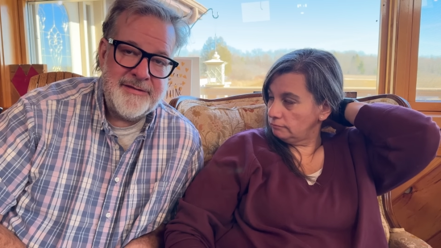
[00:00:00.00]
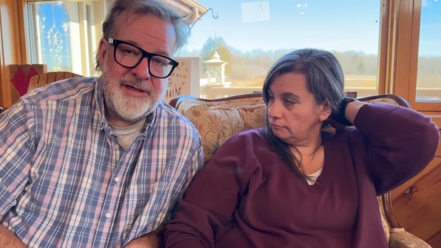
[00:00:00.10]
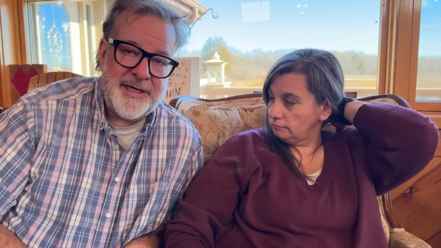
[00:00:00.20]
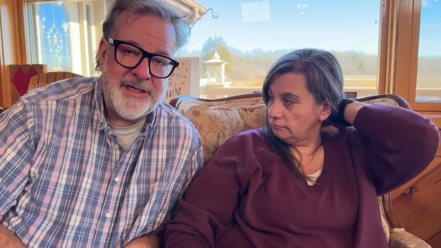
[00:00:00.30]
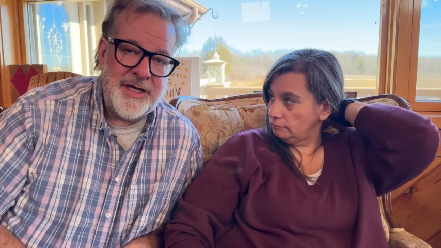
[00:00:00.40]

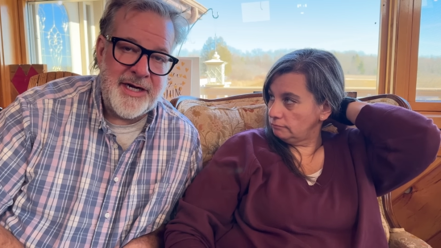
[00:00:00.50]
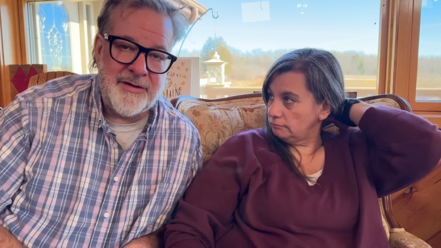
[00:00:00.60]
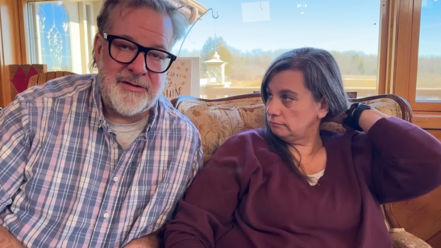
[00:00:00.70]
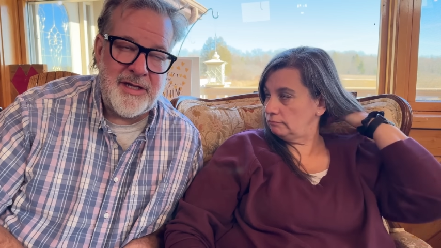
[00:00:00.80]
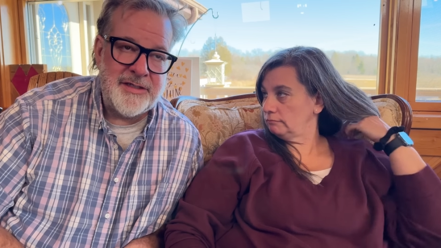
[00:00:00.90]
Speaker 1: I cut
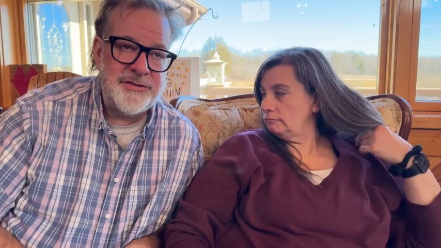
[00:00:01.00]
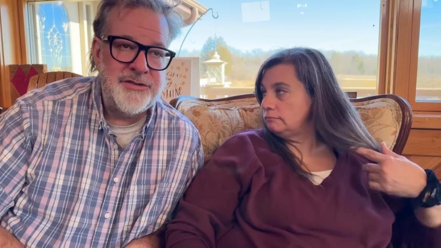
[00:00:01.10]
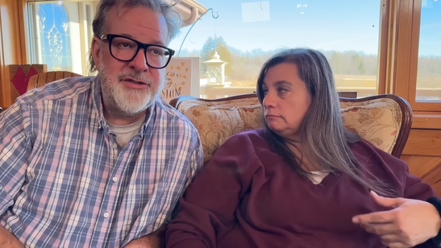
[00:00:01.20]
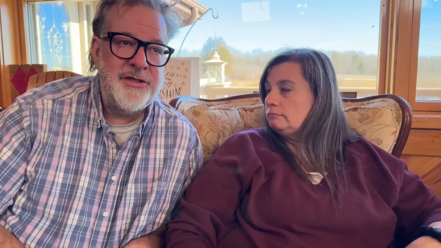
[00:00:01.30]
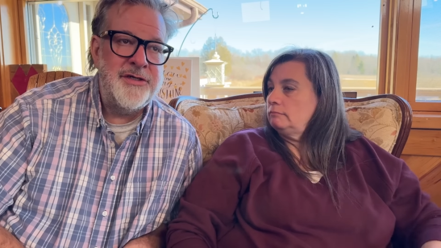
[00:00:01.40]
out a lot of
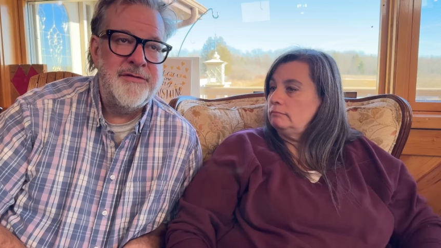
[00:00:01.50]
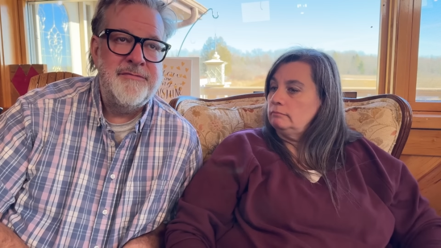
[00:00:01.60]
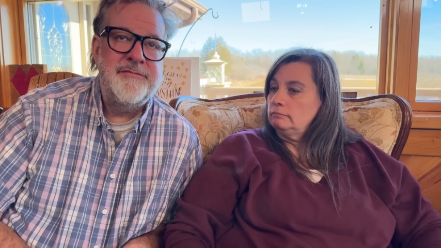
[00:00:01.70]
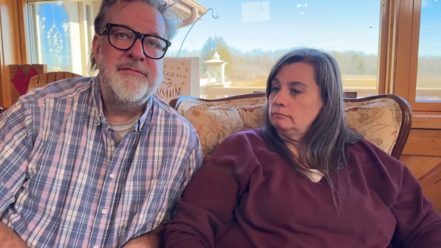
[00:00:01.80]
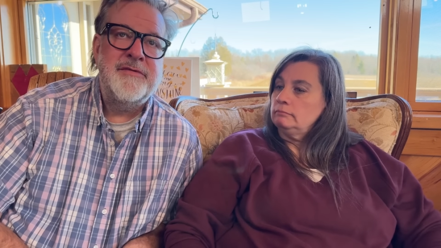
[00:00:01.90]
sugar,
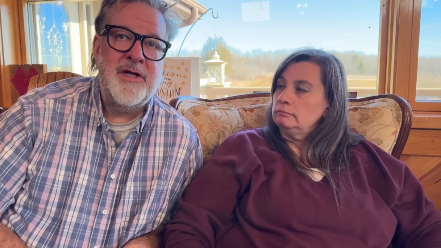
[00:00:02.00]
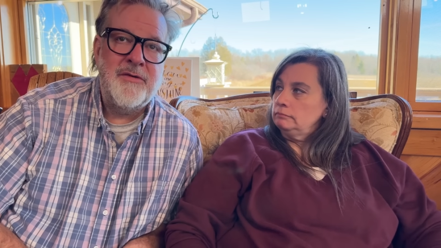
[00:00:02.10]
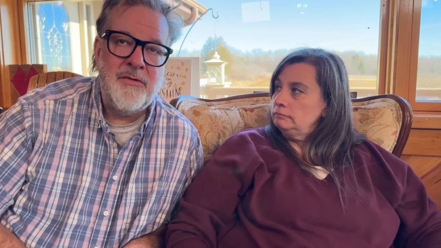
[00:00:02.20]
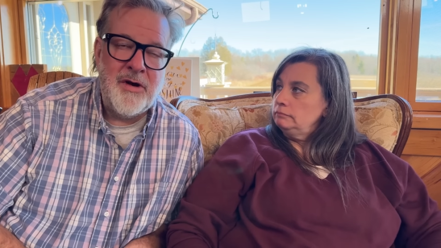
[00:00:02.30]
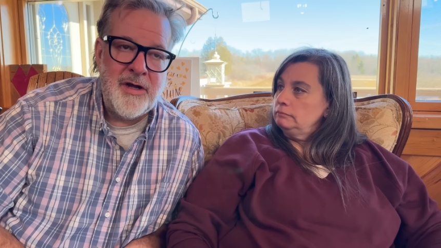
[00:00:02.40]
a lot
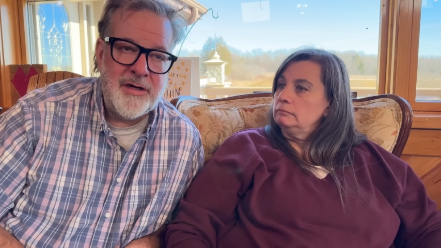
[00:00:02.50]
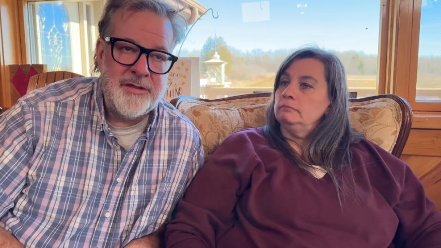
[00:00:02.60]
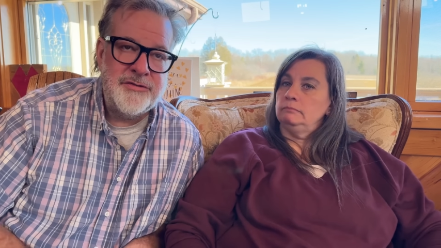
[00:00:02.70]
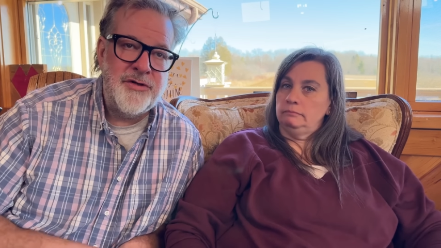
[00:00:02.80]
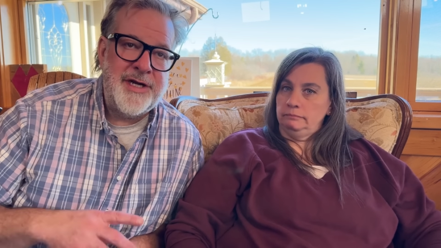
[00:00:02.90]
of
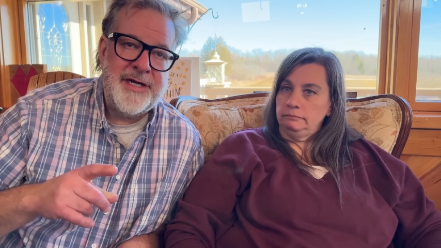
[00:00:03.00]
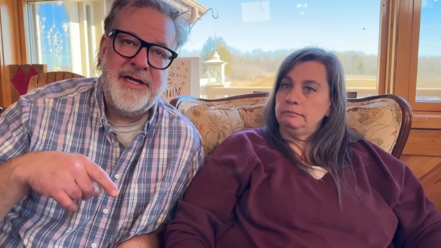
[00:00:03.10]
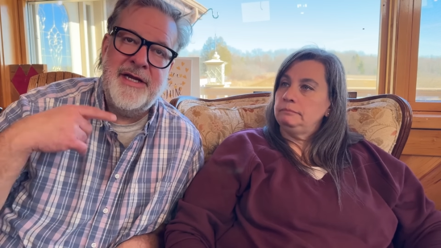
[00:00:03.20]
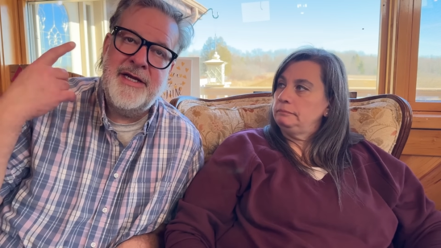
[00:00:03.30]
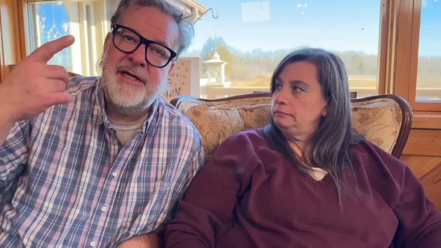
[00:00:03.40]
water
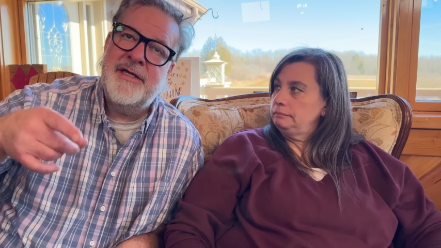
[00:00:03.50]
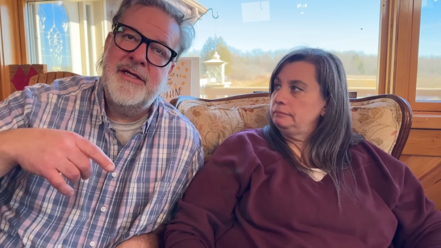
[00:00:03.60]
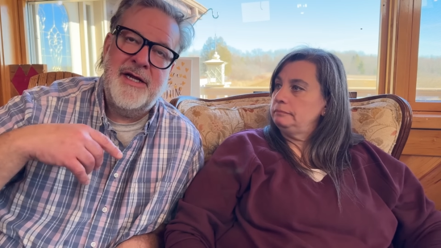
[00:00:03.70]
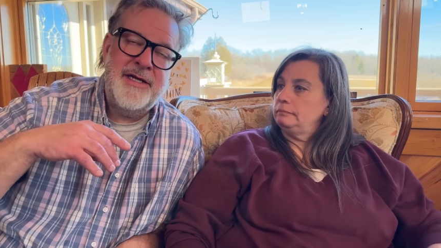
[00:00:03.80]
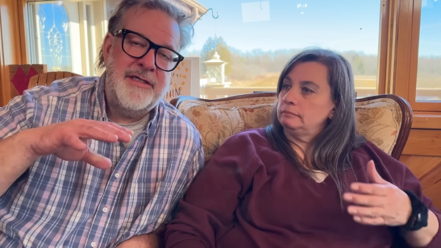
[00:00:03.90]
drinking.
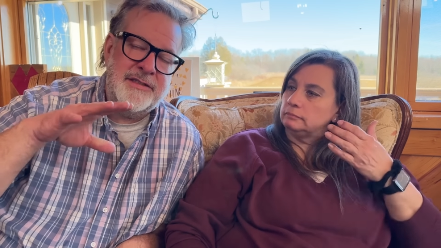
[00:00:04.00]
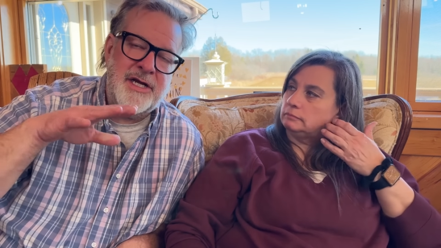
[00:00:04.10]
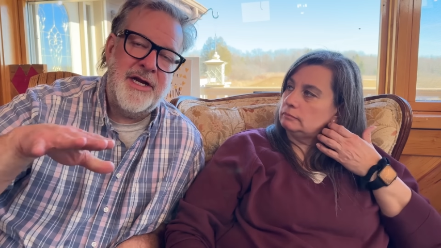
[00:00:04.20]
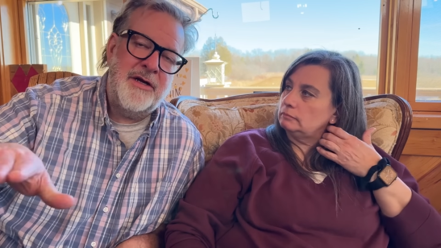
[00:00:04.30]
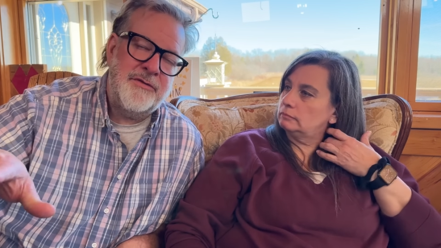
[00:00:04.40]
I didn't
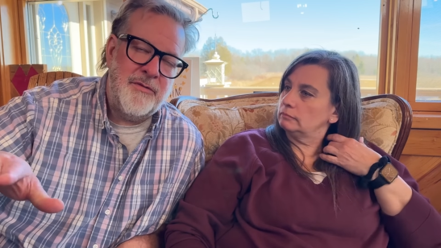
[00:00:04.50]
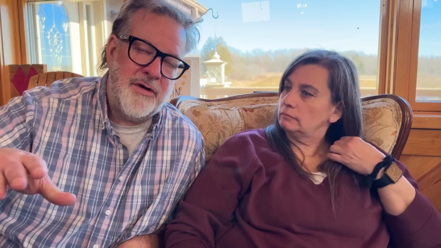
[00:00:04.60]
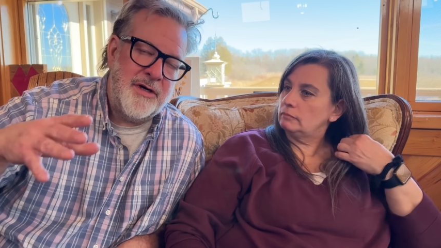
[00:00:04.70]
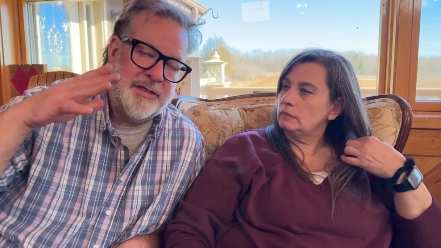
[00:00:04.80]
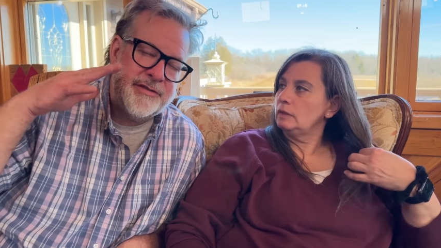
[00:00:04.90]
cut out the
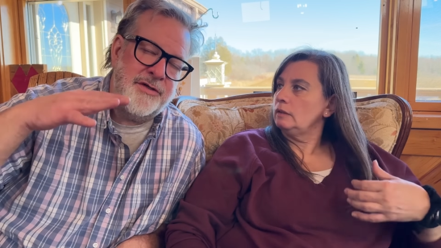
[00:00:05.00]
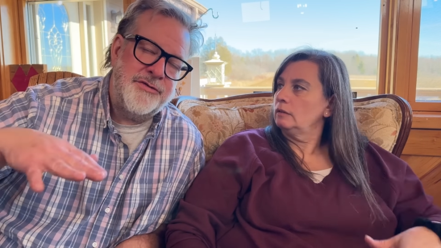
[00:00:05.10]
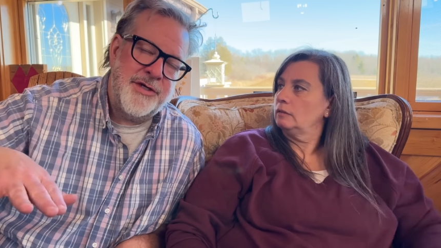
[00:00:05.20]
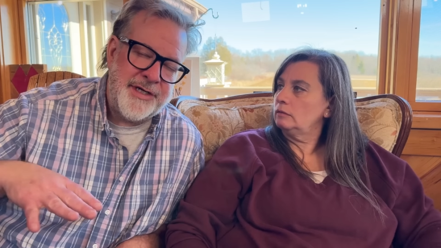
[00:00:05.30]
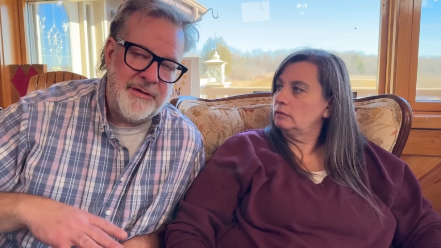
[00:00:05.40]
water, I started
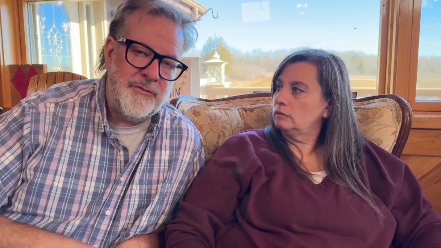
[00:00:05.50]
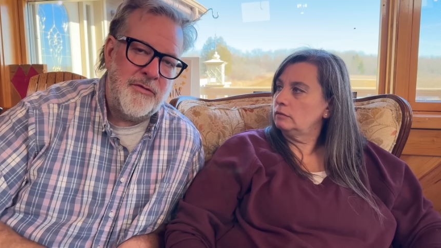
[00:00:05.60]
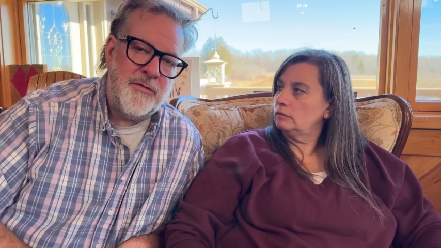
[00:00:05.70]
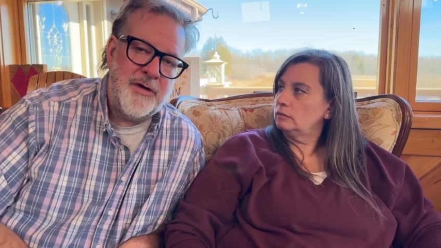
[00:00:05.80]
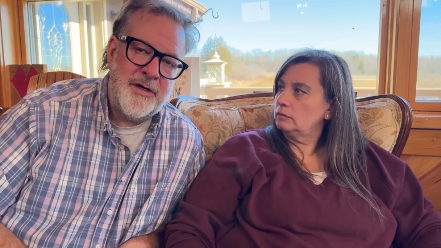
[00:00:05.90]
drinking
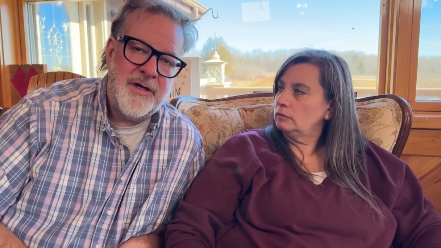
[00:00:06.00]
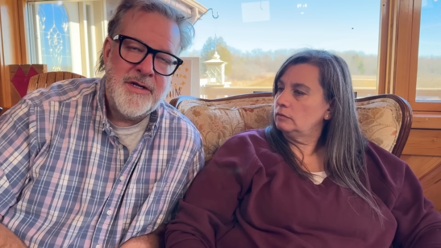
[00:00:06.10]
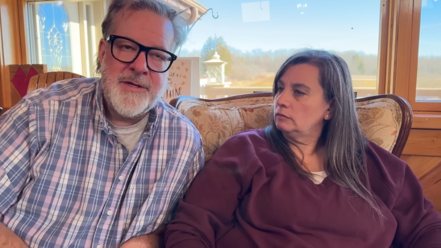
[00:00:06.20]
more water.